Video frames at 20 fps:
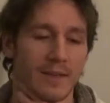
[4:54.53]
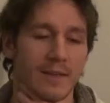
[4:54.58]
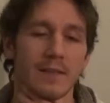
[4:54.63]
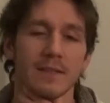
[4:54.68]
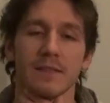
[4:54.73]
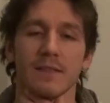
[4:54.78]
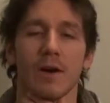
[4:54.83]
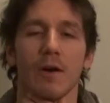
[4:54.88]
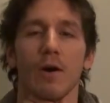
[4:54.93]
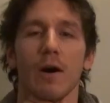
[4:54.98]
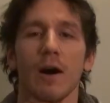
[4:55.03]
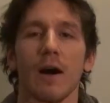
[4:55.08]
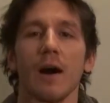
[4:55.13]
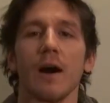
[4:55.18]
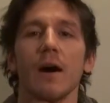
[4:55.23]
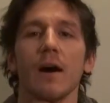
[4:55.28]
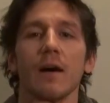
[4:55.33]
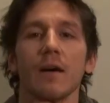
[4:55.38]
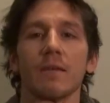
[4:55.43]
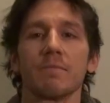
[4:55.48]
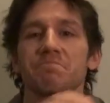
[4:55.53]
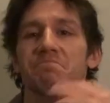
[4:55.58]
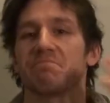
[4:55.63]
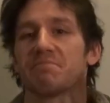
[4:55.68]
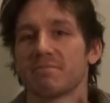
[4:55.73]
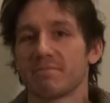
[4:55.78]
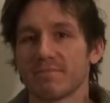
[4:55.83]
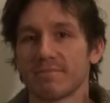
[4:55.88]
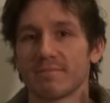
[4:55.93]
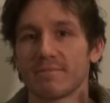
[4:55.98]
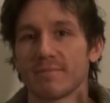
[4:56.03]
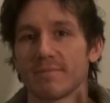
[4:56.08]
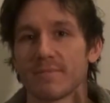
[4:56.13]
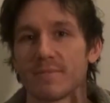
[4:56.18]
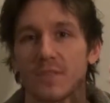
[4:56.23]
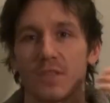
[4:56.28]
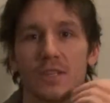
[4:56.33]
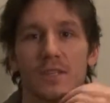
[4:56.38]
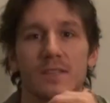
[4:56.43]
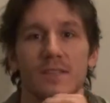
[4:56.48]
So
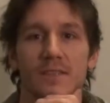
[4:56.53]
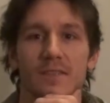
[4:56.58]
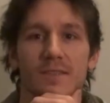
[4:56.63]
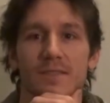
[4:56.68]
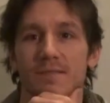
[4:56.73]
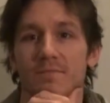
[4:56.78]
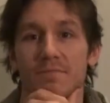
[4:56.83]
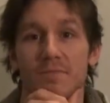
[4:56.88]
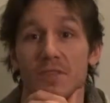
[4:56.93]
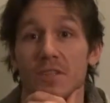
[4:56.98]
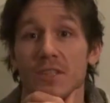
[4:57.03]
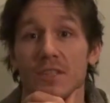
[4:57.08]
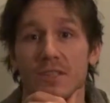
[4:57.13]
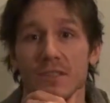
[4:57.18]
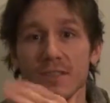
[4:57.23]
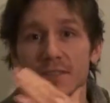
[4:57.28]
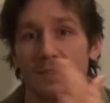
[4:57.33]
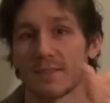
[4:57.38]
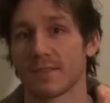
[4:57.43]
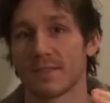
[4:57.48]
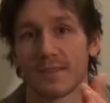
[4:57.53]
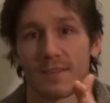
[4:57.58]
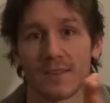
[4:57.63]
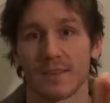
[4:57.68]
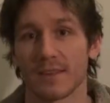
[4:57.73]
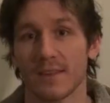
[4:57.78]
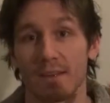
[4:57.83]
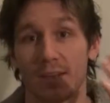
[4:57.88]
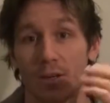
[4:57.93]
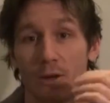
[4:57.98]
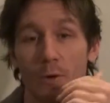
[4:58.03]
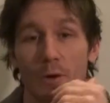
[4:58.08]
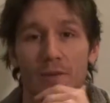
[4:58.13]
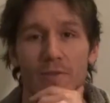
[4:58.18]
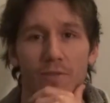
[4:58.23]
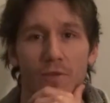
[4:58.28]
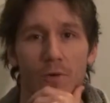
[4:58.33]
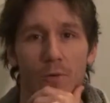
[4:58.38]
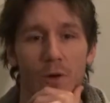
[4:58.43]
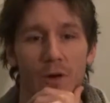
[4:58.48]
I'm just going
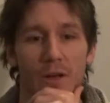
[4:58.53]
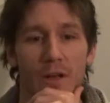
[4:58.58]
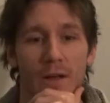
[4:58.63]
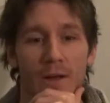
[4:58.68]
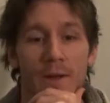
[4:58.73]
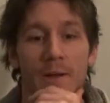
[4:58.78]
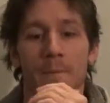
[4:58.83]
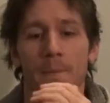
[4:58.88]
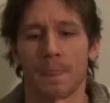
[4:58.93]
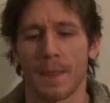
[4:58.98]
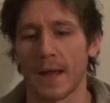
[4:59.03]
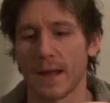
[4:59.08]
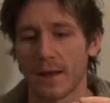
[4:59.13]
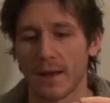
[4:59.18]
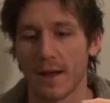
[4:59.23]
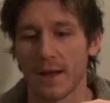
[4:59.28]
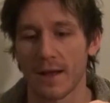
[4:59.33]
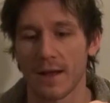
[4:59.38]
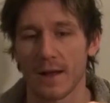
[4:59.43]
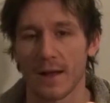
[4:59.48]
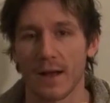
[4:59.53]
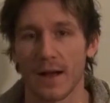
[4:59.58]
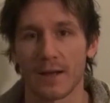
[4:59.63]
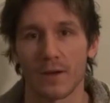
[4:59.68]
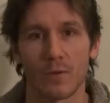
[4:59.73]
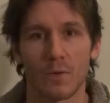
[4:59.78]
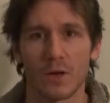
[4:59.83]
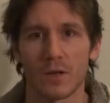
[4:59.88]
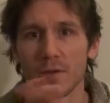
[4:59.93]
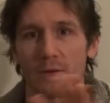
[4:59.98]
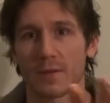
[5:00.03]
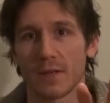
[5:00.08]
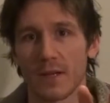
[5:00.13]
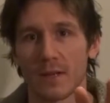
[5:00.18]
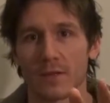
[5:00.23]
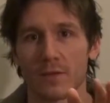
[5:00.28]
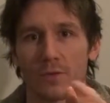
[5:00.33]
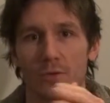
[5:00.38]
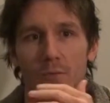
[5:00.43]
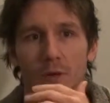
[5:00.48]
forward. And I don't want to
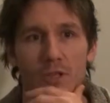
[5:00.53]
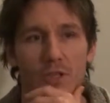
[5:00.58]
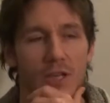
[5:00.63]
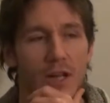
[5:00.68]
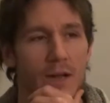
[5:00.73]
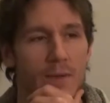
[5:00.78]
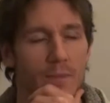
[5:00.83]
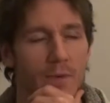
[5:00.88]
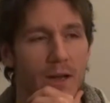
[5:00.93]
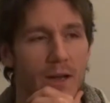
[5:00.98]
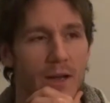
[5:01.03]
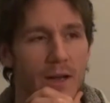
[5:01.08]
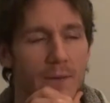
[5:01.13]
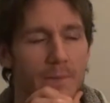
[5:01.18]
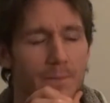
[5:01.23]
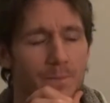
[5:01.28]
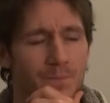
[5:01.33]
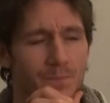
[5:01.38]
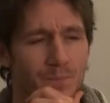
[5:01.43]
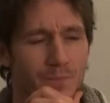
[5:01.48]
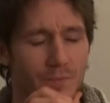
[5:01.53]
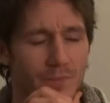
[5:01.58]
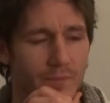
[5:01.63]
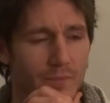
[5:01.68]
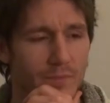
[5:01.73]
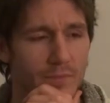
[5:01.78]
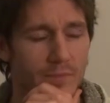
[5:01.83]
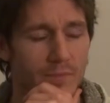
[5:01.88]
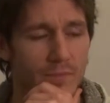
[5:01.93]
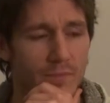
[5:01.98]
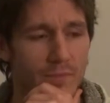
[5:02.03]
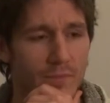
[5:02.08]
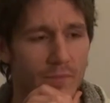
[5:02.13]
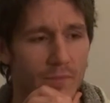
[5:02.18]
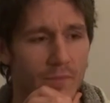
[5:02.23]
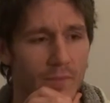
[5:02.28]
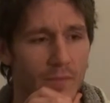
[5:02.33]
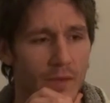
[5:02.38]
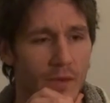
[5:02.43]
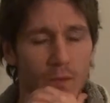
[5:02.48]
take too much time, but
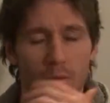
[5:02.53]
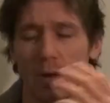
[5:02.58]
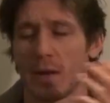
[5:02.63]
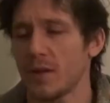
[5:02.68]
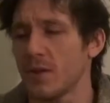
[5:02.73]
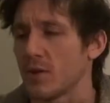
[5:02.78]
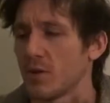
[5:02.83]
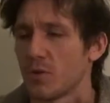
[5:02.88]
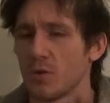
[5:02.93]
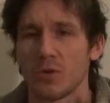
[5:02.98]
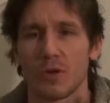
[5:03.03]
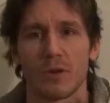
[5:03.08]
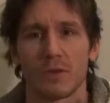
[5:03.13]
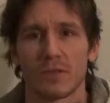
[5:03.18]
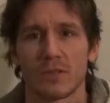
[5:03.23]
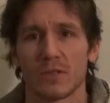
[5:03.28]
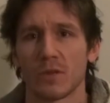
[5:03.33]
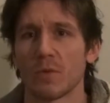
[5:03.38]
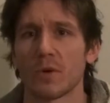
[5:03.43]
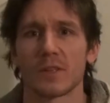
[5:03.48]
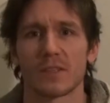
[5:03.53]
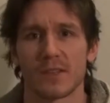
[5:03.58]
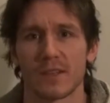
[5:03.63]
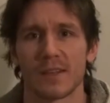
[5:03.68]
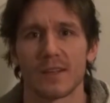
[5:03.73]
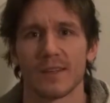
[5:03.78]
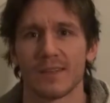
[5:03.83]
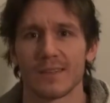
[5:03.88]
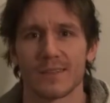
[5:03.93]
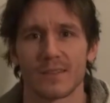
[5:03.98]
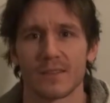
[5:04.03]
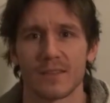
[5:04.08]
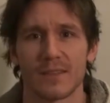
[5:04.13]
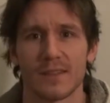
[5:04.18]
well, you know, who knows? No one's gonna listen to